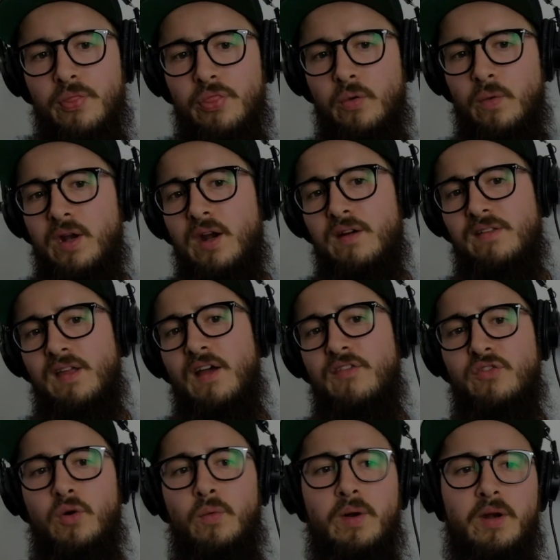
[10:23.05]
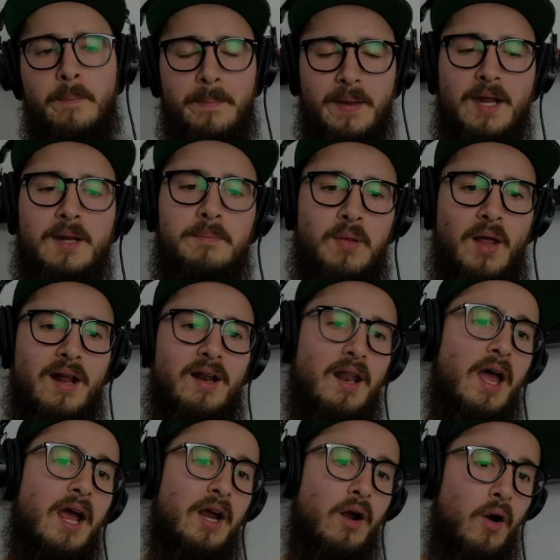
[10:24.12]
3 years after with a big plant
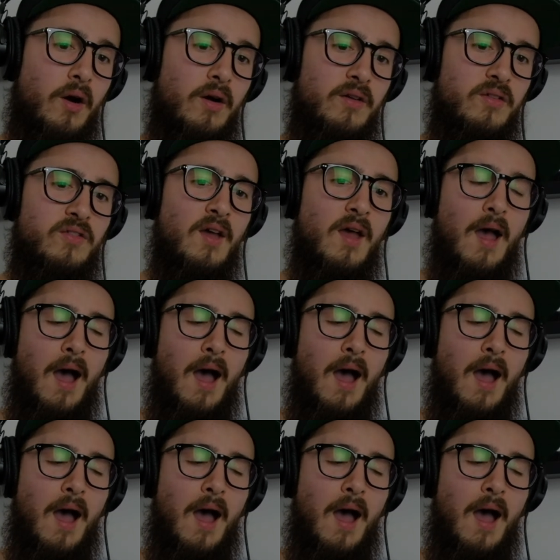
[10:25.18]
like ours.